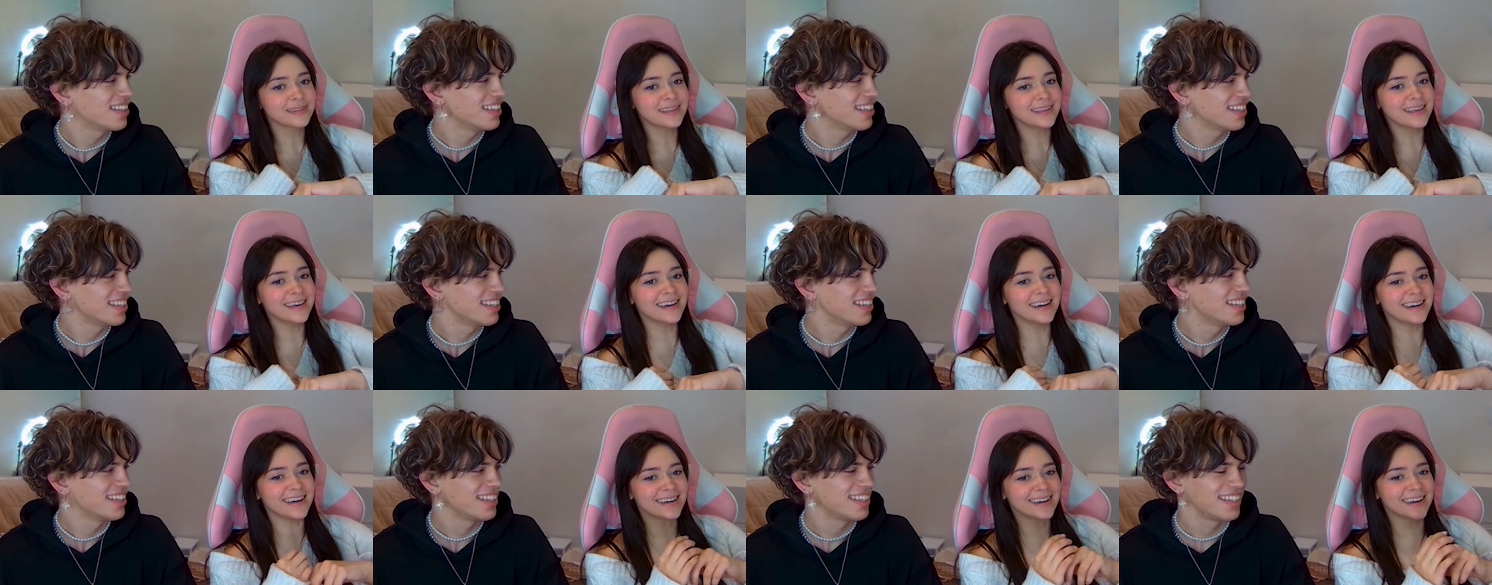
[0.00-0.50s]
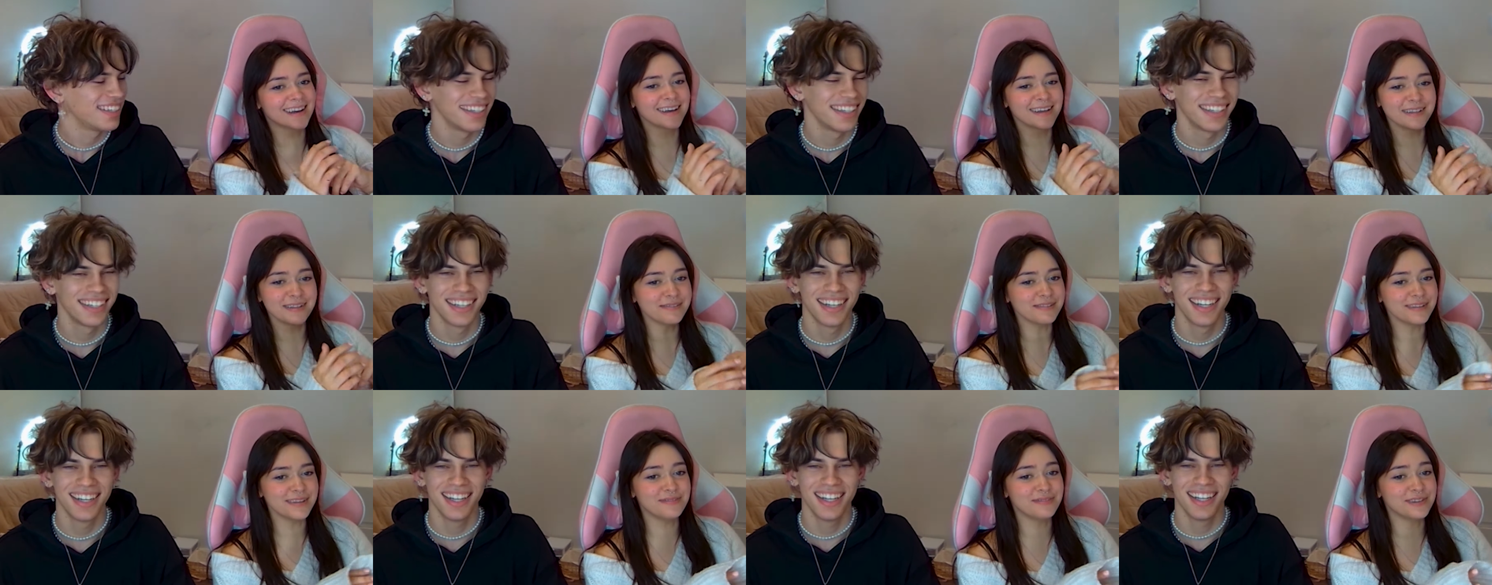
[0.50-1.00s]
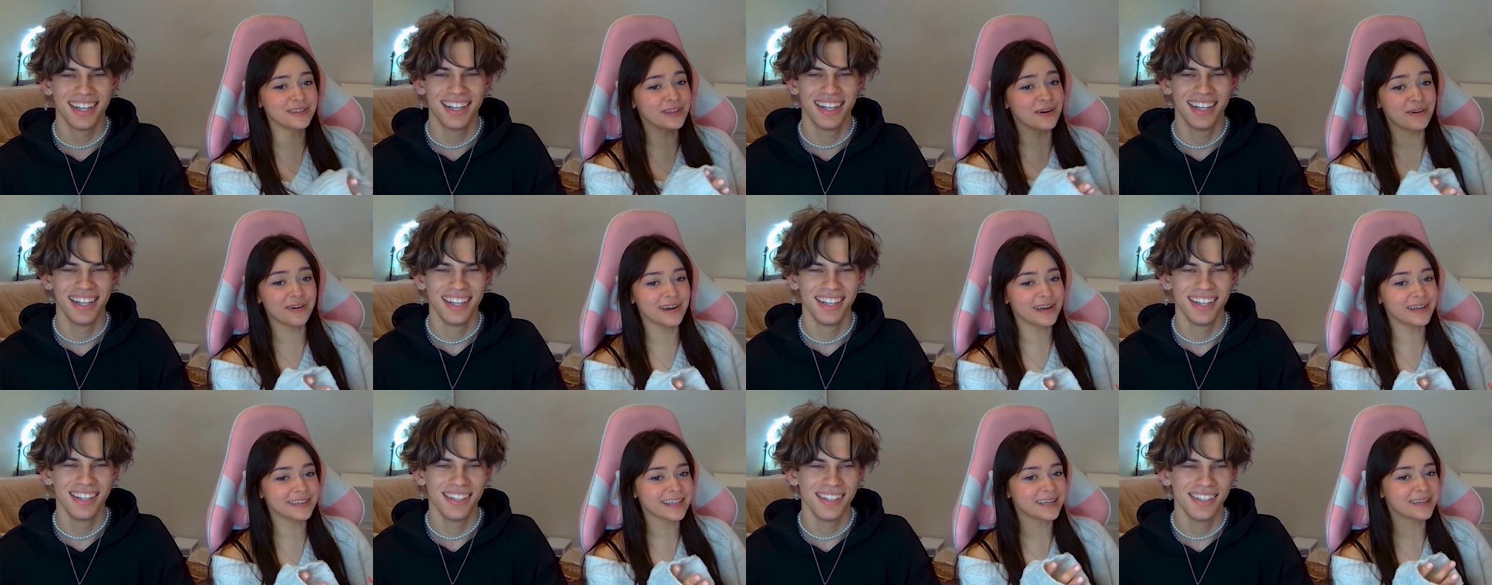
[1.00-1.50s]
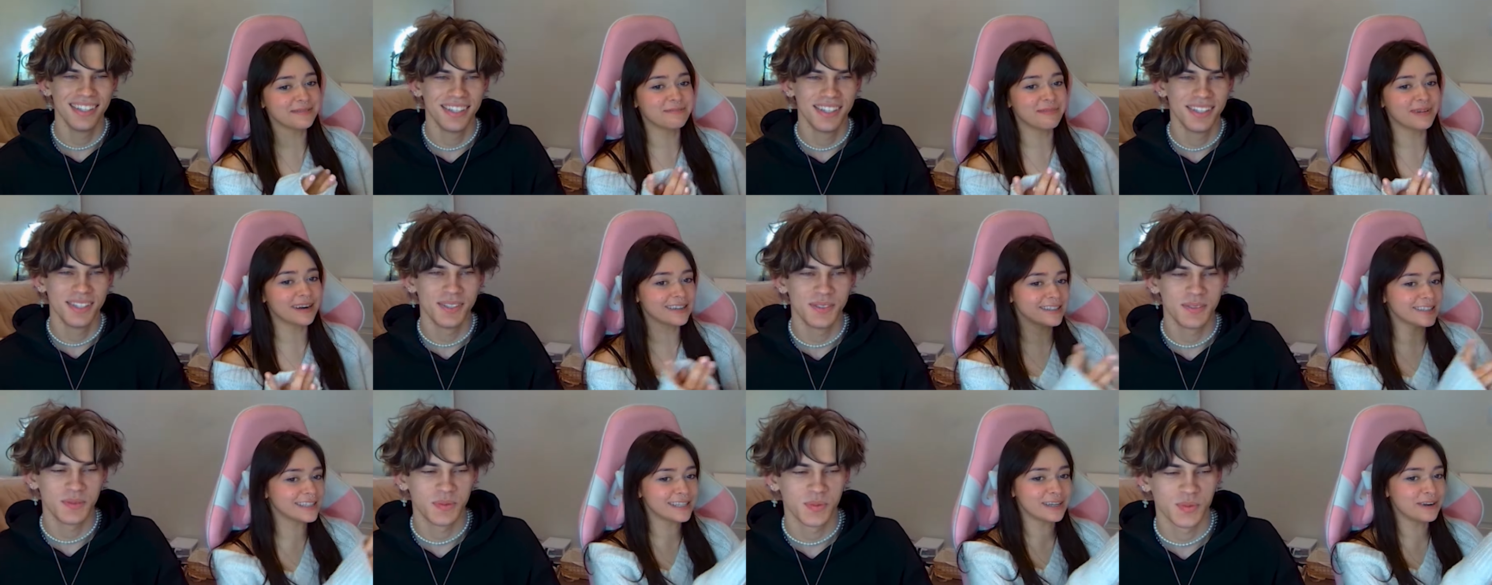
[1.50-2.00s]
Speaker 1: Yeah. Even though I like
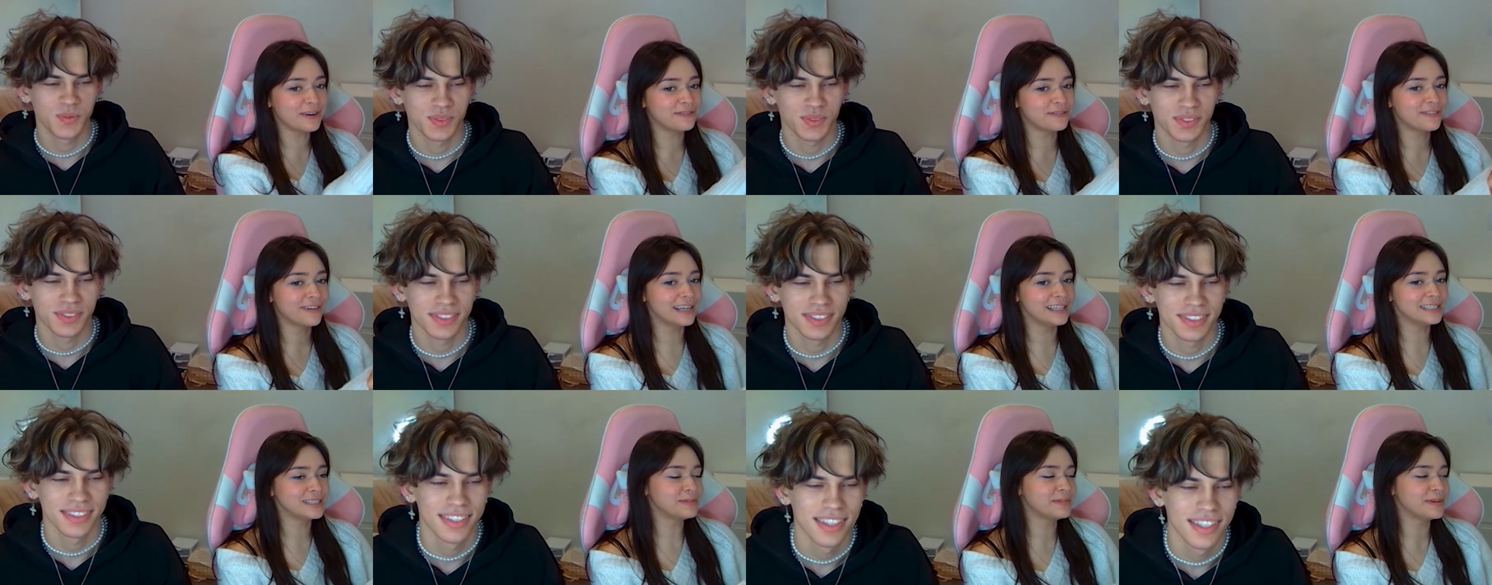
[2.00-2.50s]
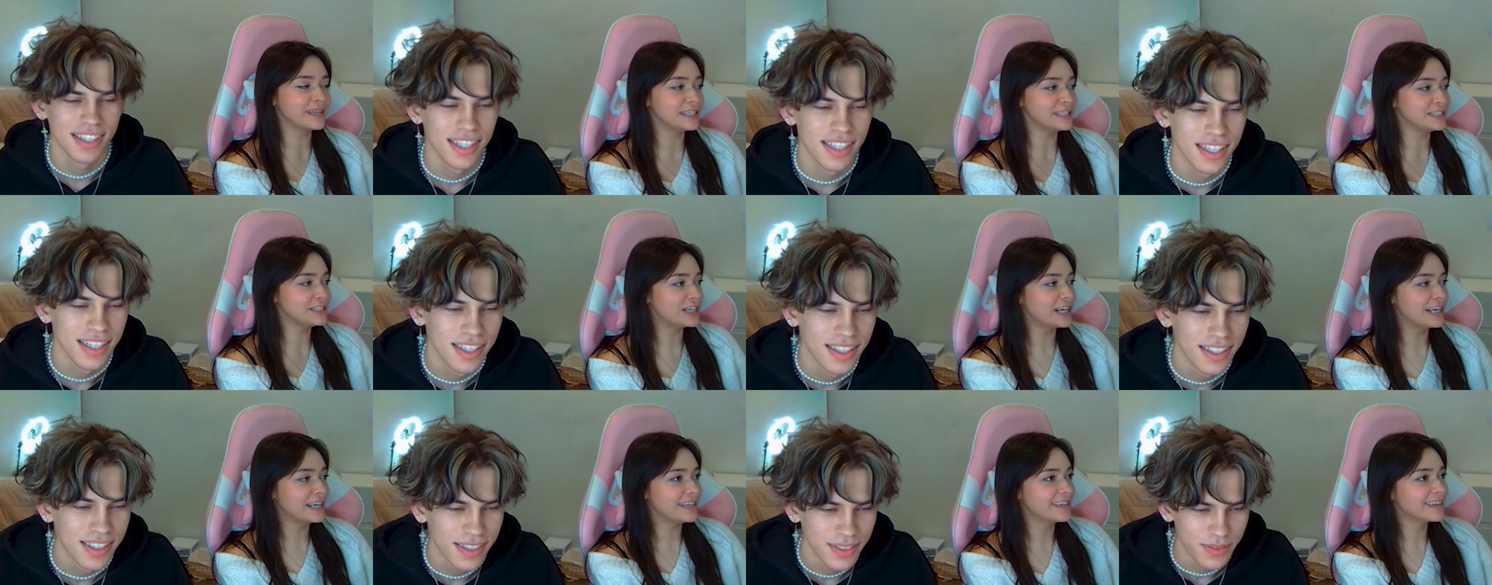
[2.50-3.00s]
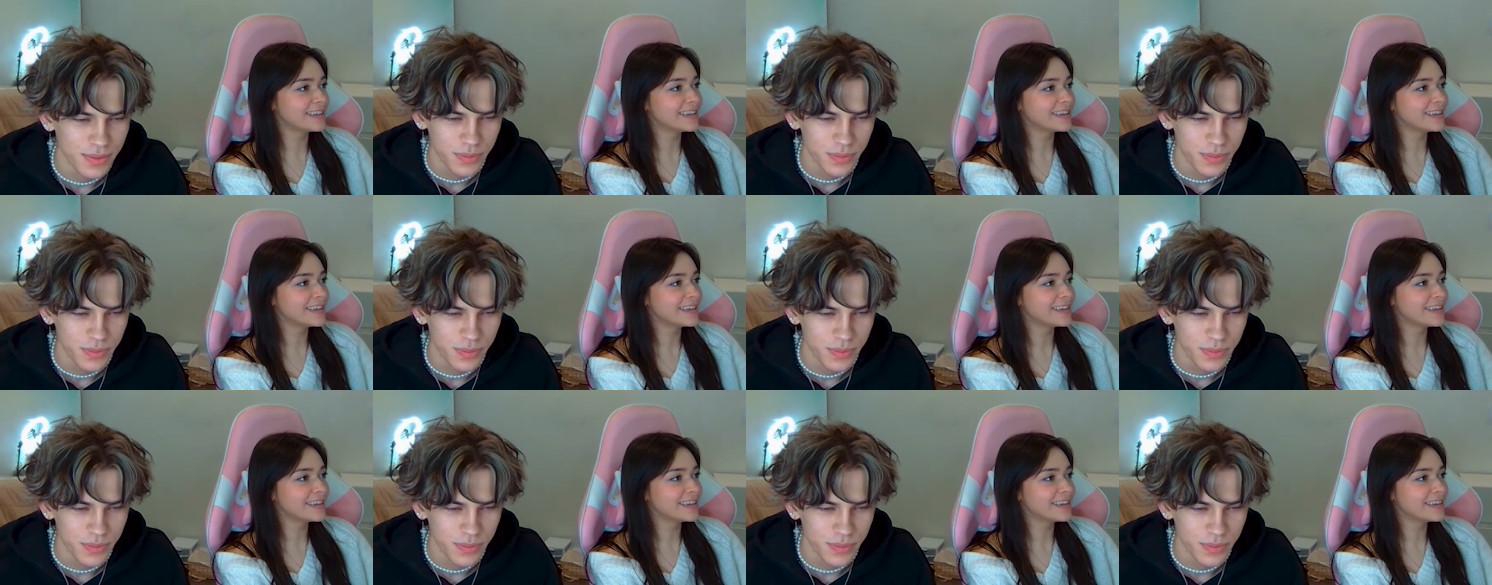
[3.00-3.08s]
barely know French, but I tried.